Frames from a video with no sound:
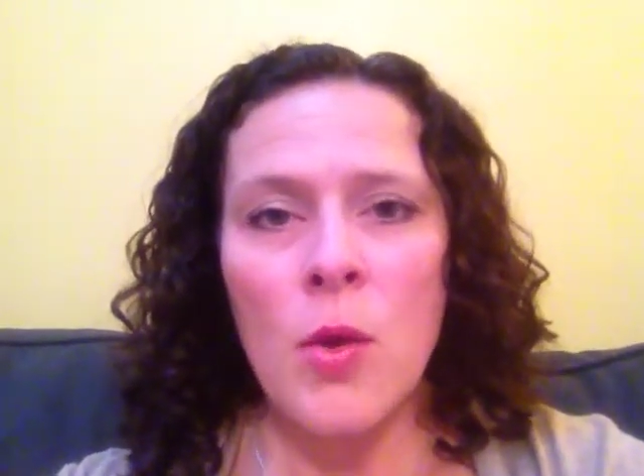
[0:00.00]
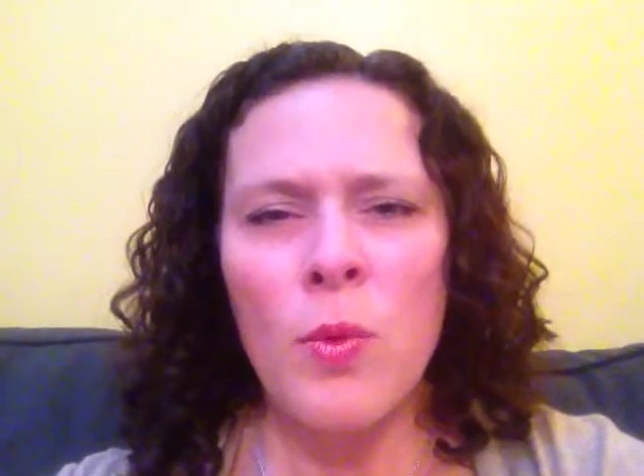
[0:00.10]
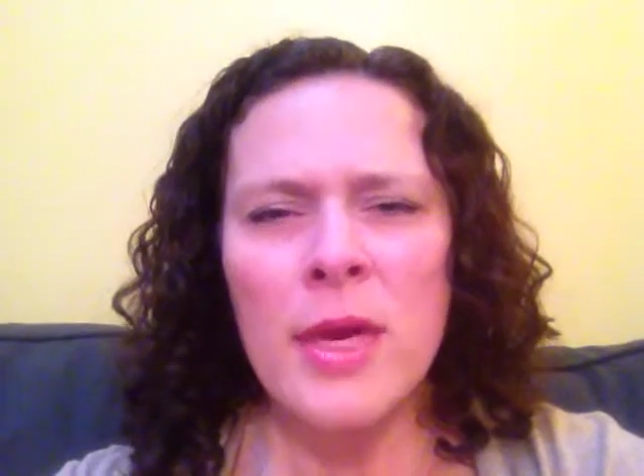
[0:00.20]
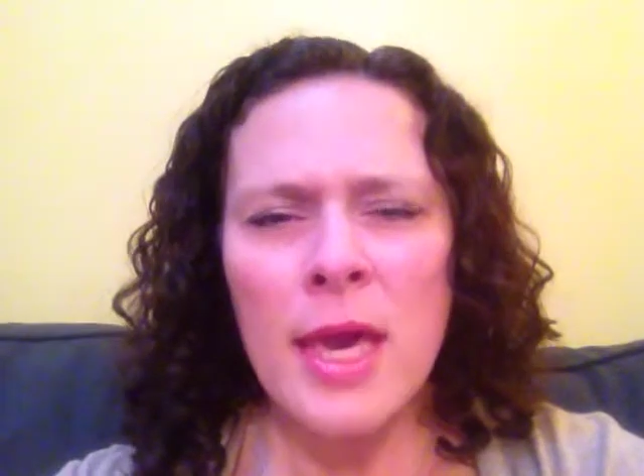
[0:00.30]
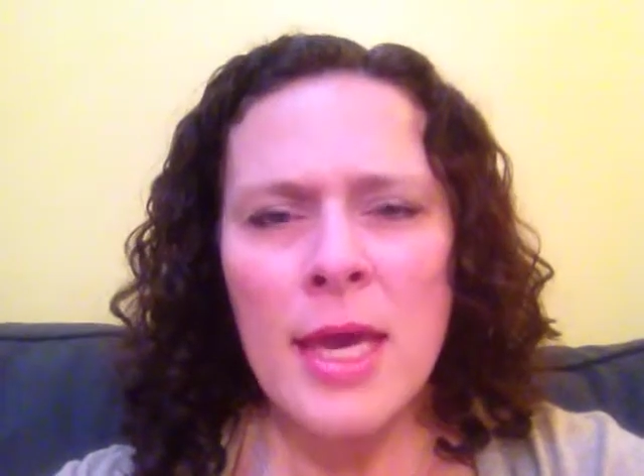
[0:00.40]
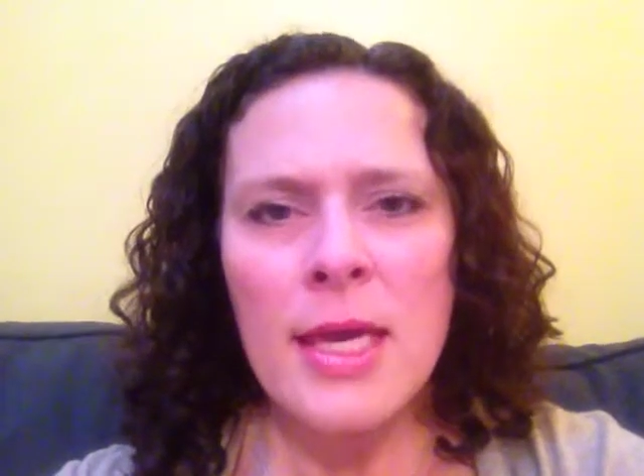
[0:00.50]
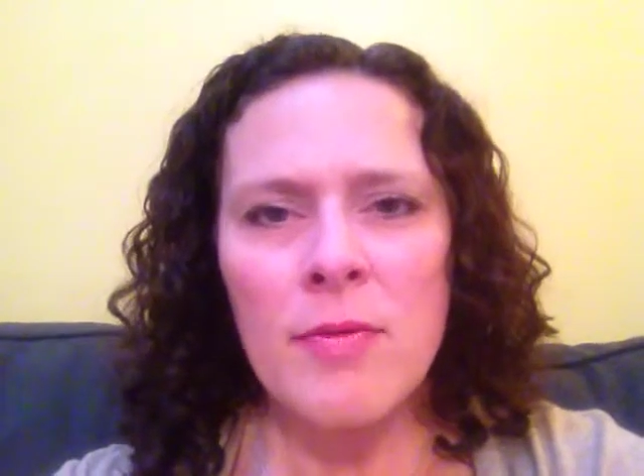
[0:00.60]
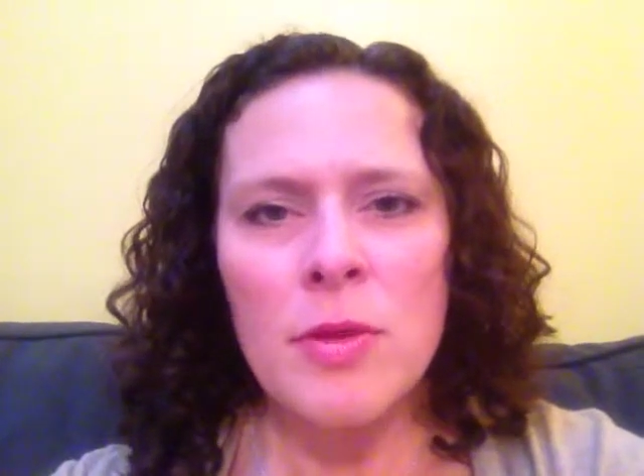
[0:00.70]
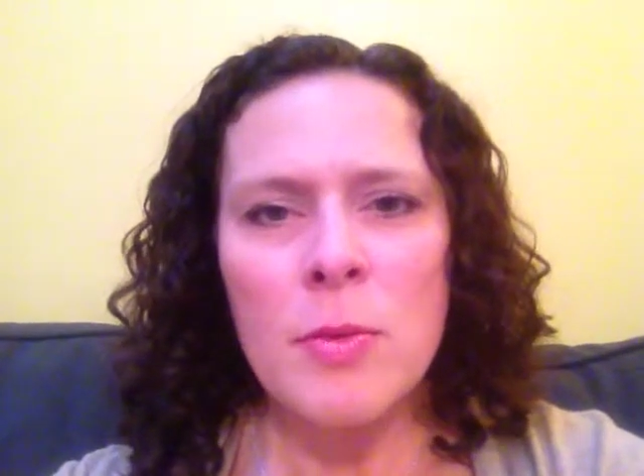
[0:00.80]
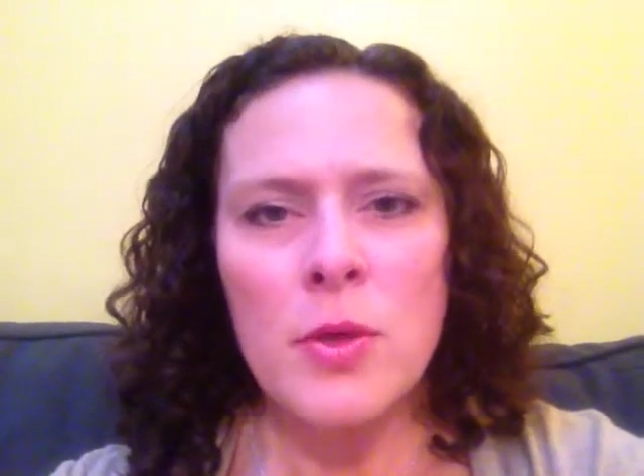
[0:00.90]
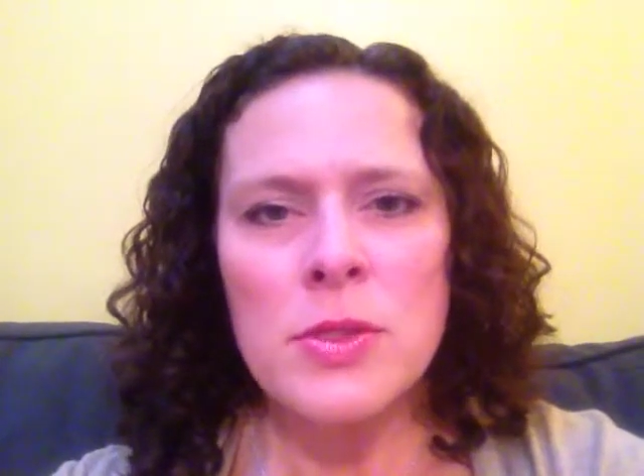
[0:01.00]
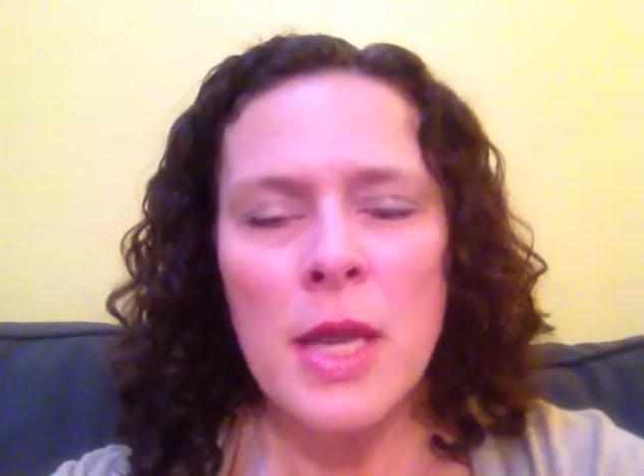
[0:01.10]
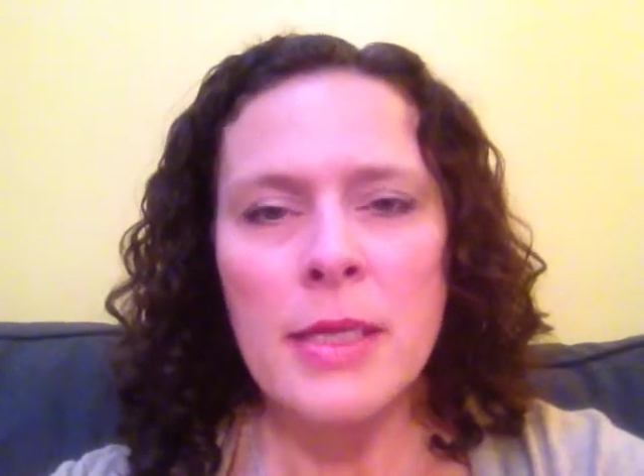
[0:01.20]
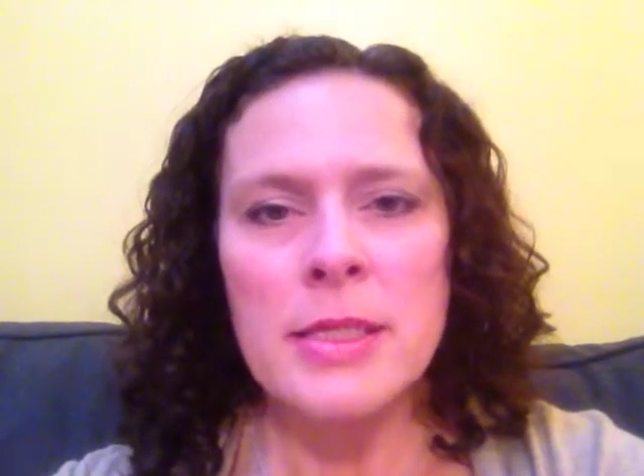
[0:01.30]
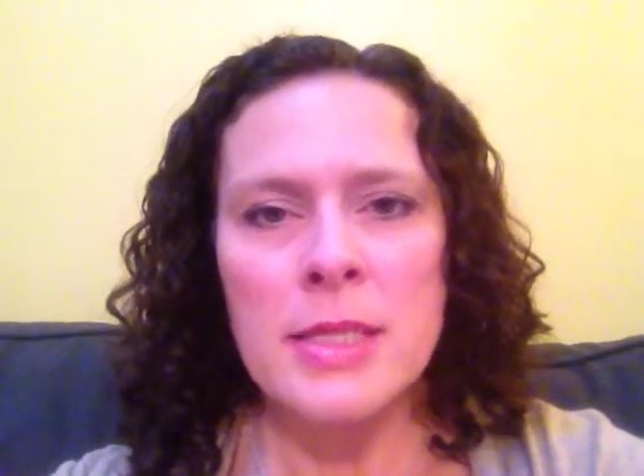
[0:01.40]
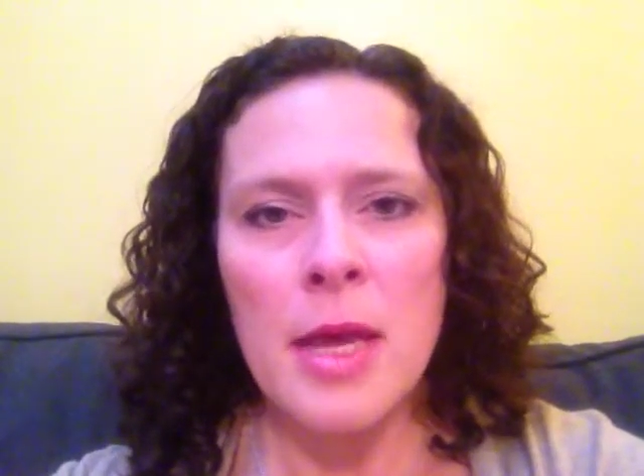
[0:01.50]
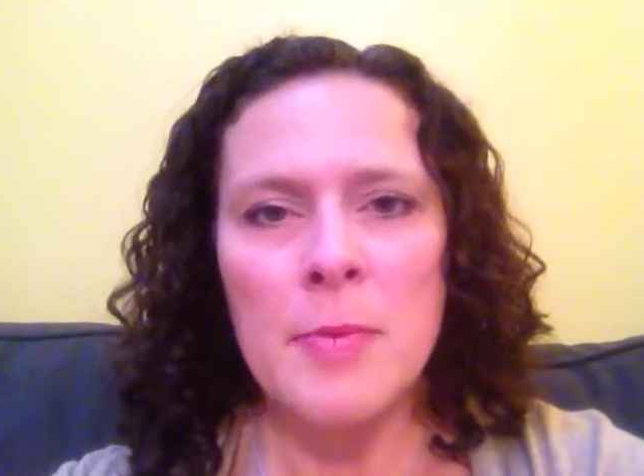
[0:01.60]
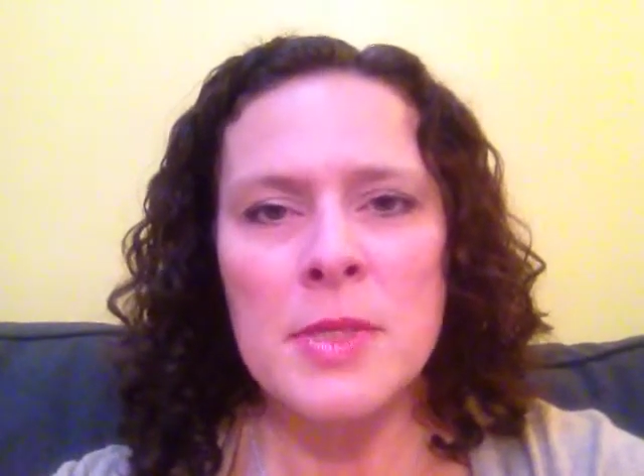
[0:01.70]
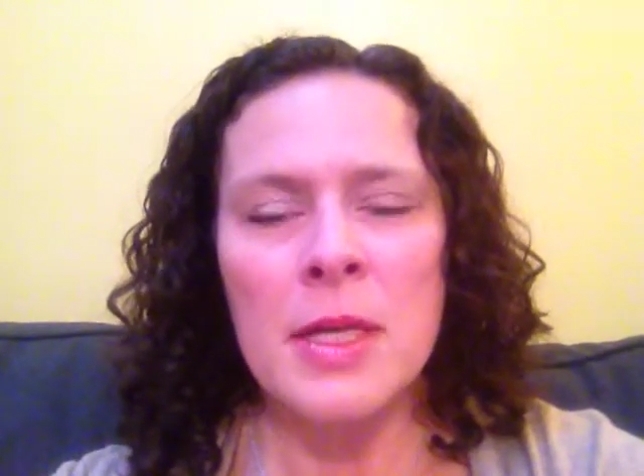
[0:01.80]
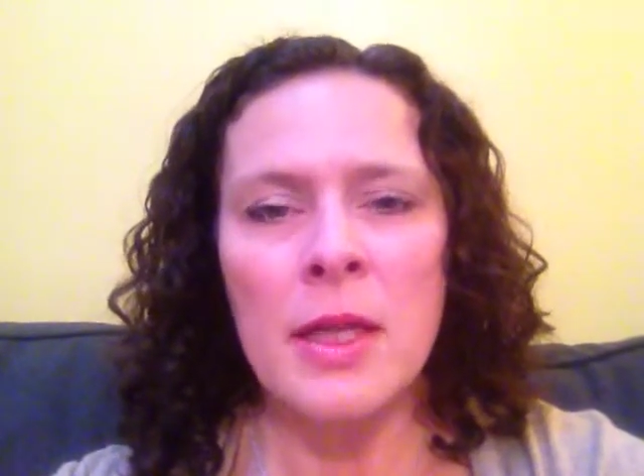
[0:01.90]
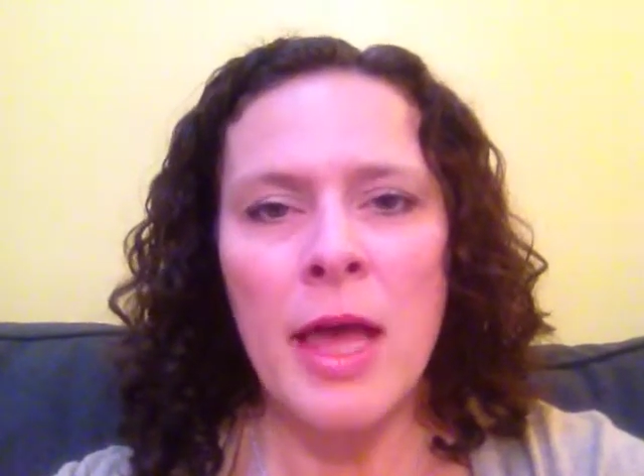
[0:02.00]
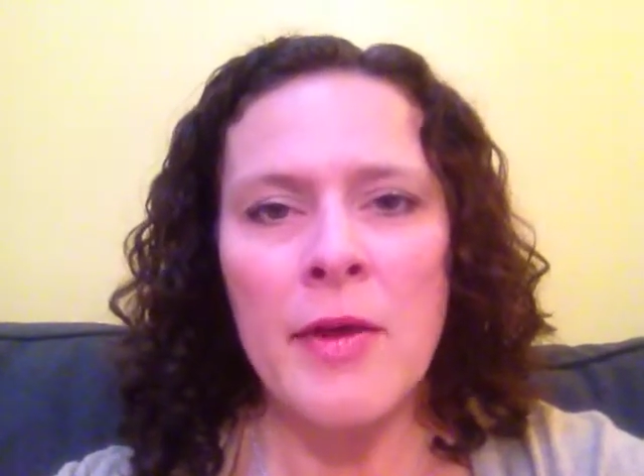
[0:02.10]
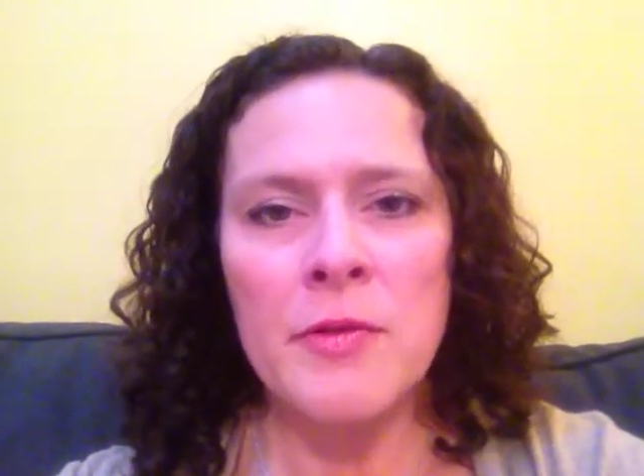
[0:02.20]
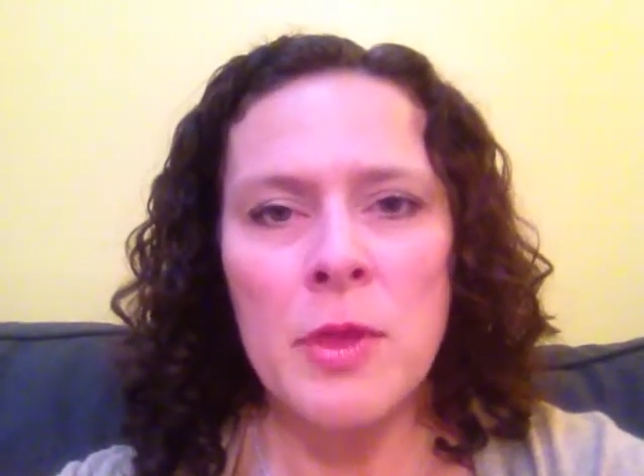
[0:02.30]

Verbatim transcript: We can give them those next steps that allow